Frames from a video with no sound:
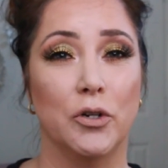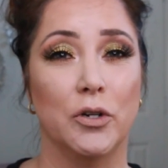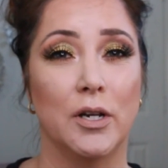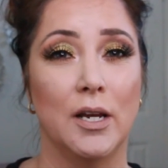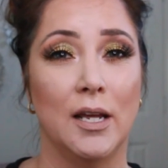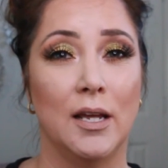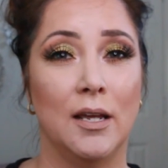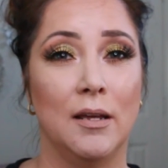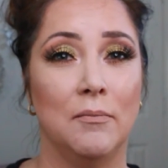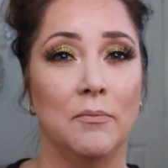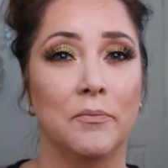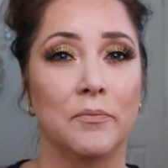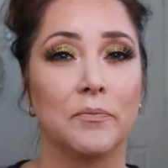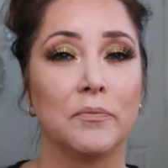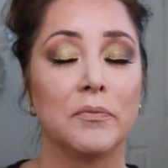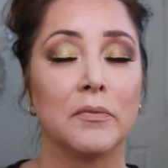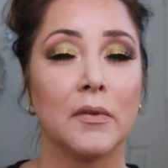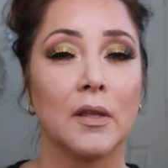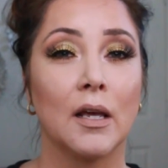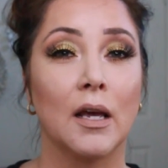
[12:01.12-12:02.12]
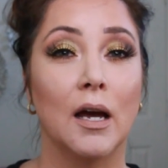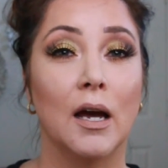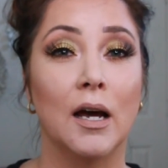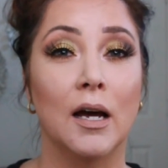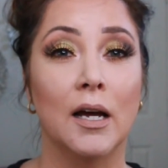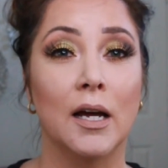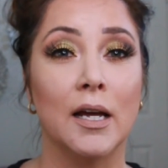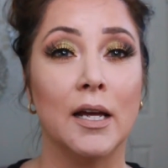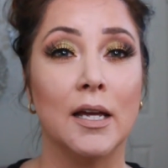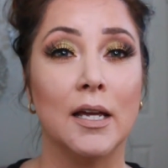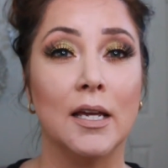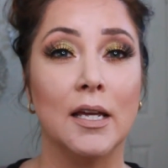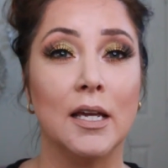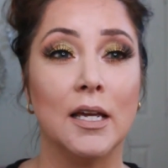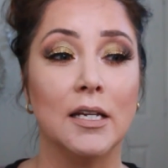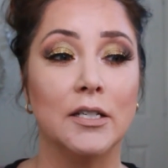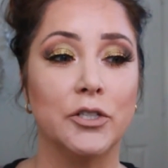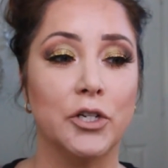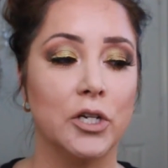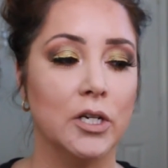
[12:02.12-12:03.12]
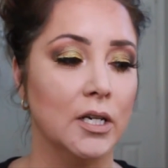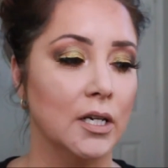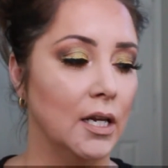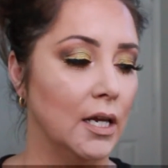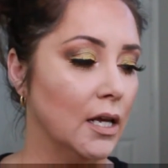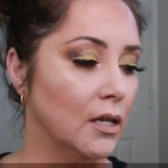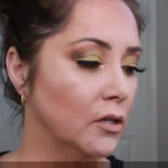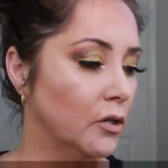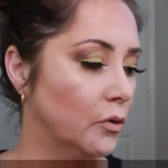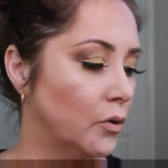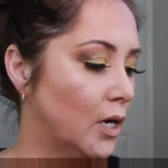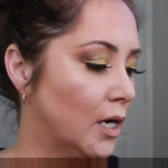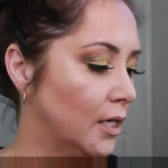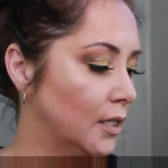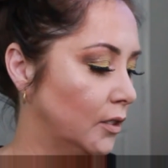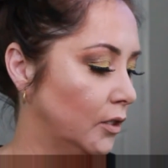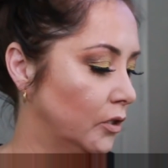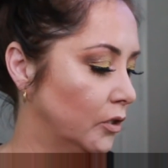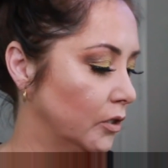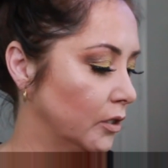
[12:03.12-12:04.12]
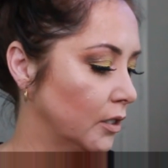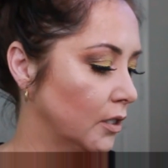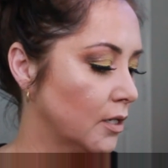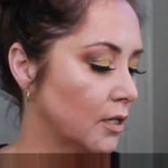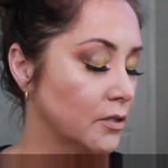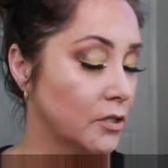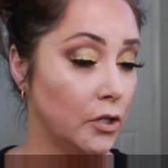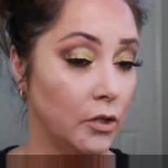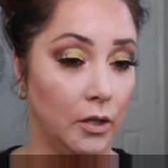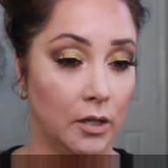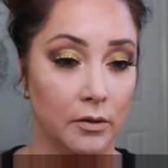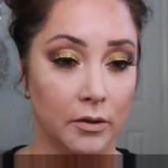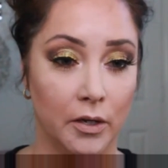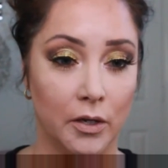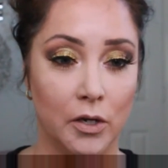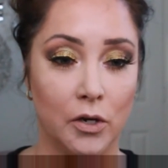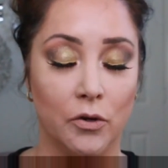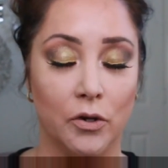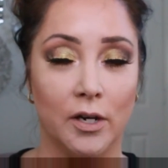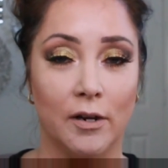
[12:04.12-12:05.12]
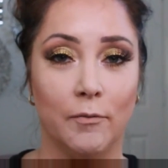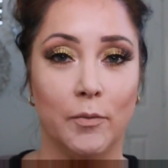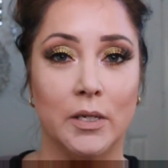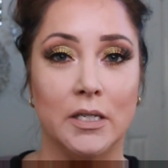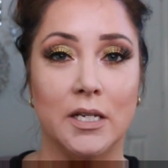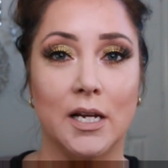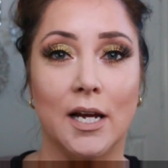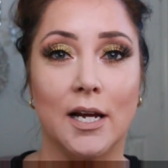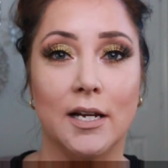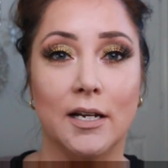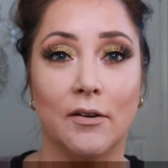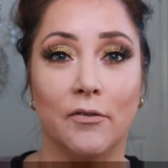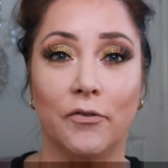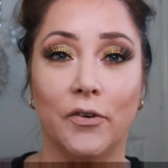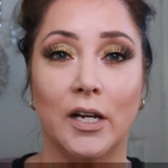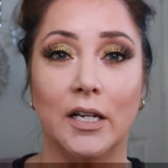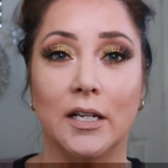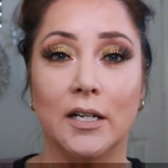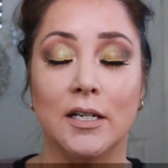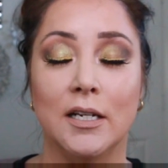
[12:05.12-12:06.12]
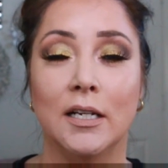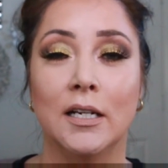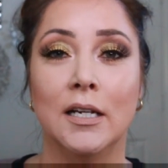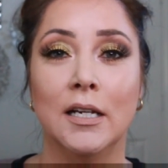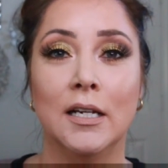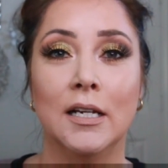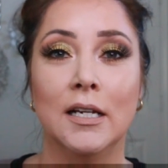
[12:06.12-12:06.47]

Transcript: your name. She did a yellow eye look not too long ago, and I've been dying to find